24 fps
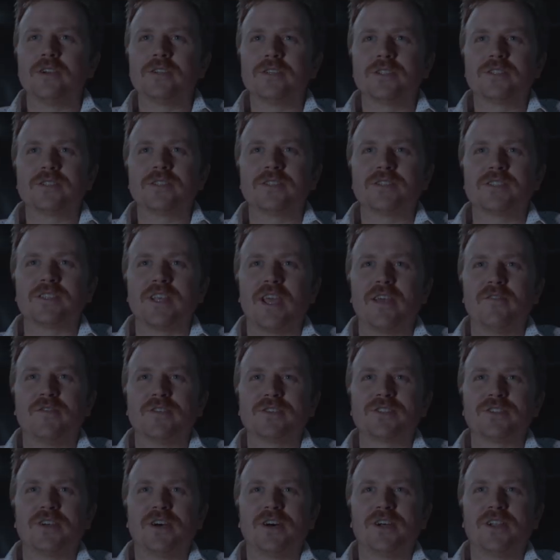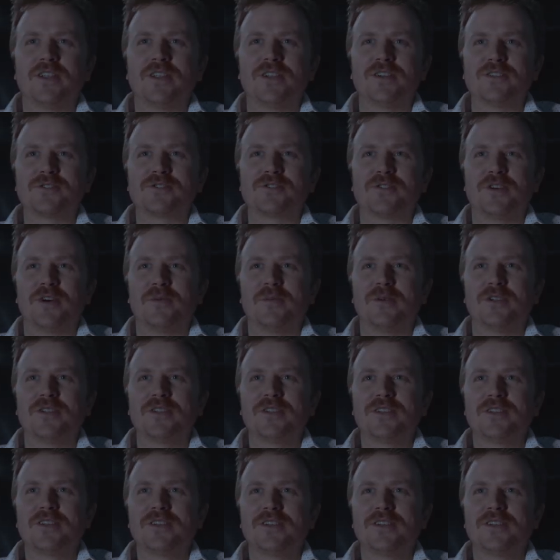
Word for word: Just save us all a little trouble